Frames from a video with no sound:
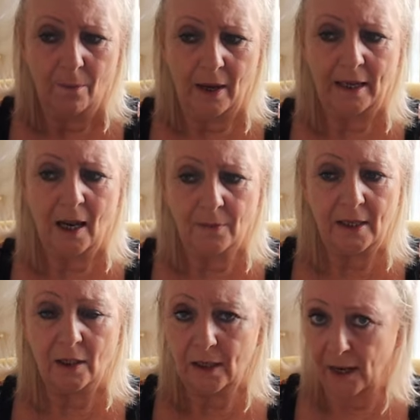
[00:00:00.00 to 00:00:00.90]
but it comes
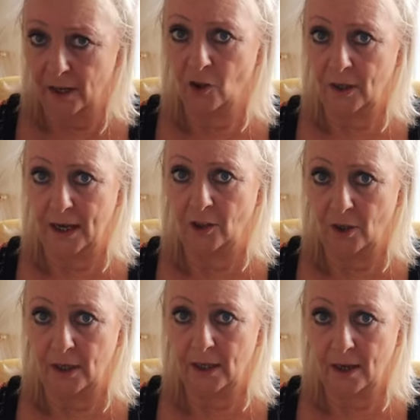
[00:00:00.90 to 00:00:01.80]
down to
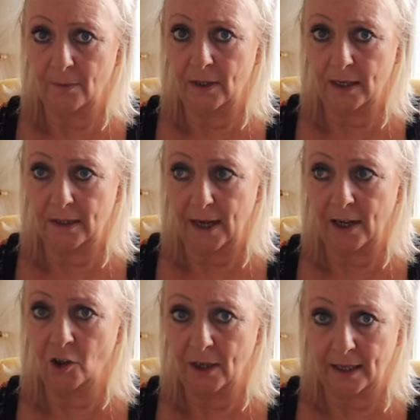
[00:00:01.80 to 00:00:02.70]
education it comes down to
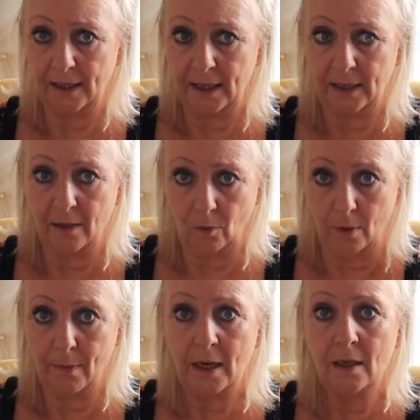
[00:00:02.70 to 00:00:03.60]
educating the
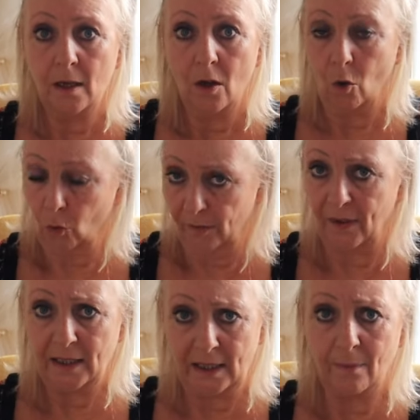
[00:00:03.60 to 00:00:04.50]
women or the
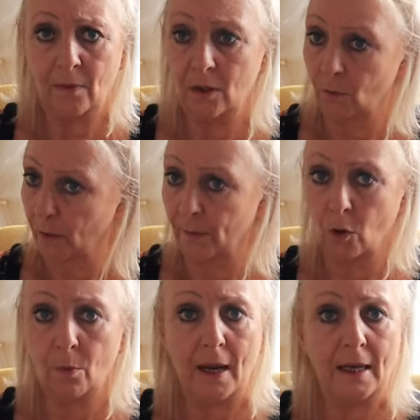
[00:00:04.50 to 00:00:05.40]
victims women
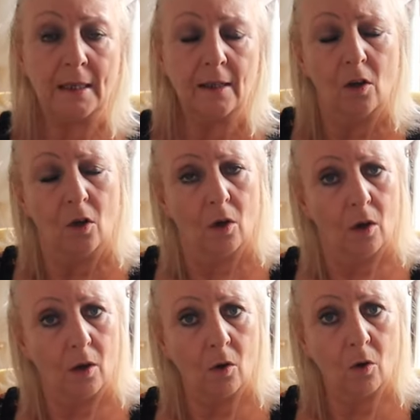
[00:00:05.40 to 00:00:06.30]
or men
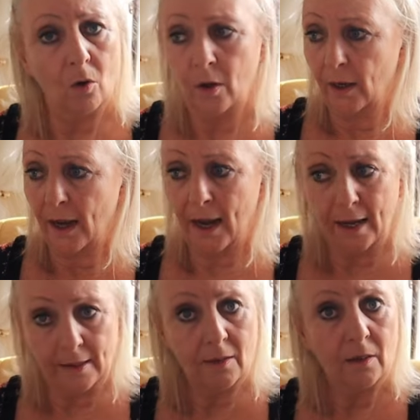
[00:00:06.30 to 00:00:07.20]
or
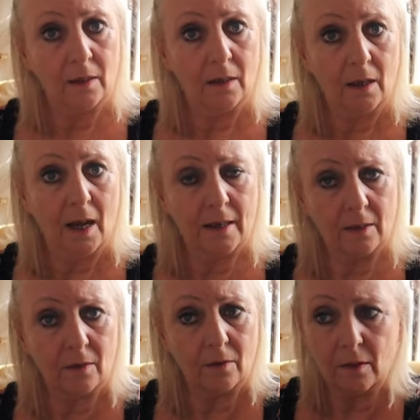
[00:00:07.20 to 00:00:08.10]
and
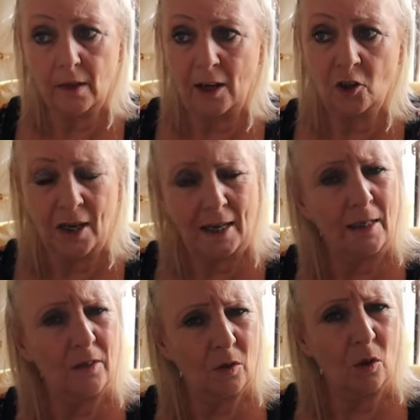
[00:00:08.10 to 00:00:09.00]
as educating
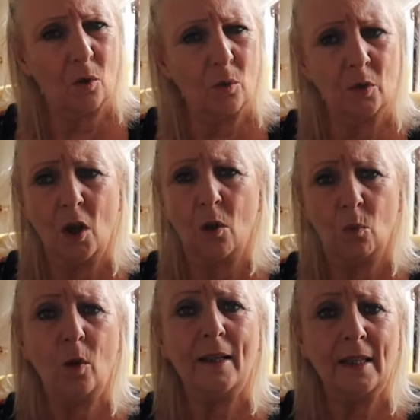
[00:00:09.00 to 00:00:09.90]
in schools
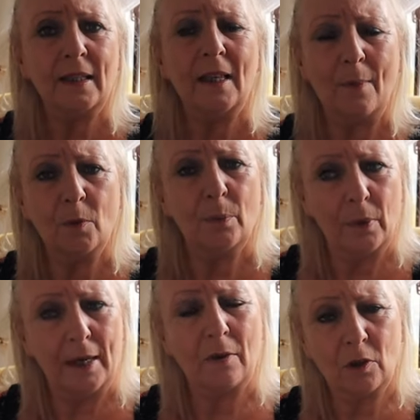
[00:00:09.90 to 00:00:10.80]
what is
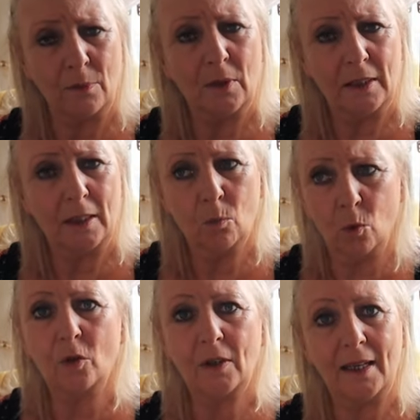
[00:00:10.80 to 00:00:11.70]
acceptable in our communities
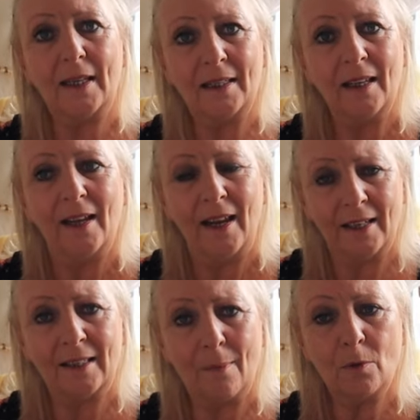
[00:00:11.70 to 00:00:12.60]
what is
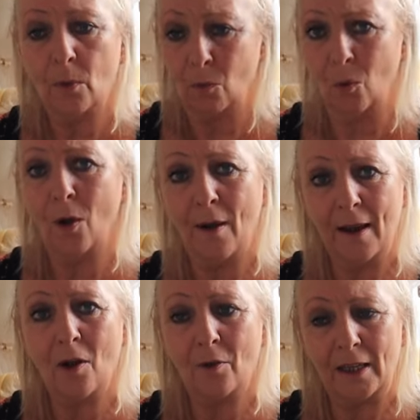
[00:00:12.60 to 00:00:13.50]
acceptable
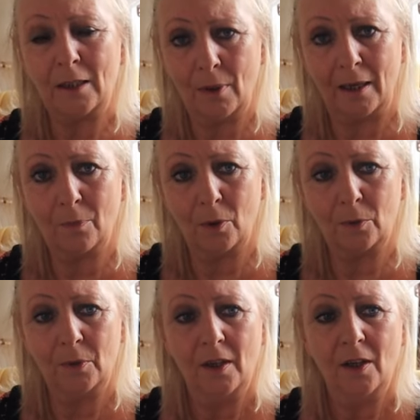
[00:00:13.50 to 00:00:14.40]
why are these
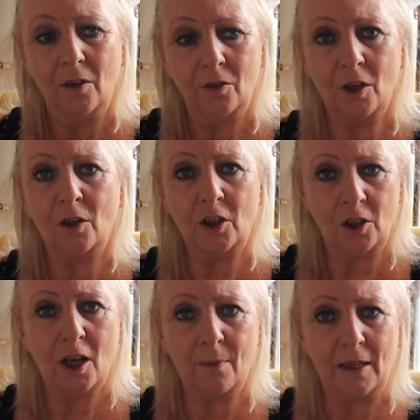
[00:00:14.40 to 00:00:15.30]
people so
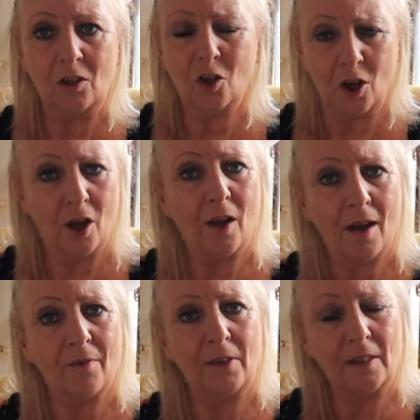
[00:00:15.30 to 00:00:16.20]
determined to hurt
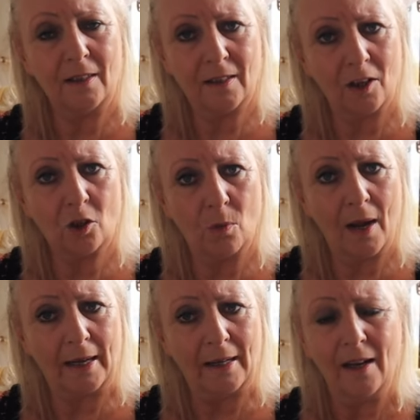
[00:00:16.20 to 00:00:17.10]
others in such a
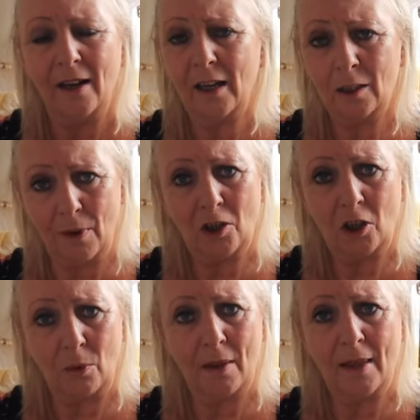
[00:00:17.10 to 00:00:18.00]
way
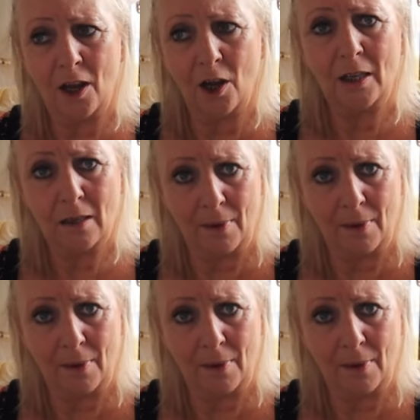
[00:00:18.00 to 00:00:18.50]
especially when they're hurting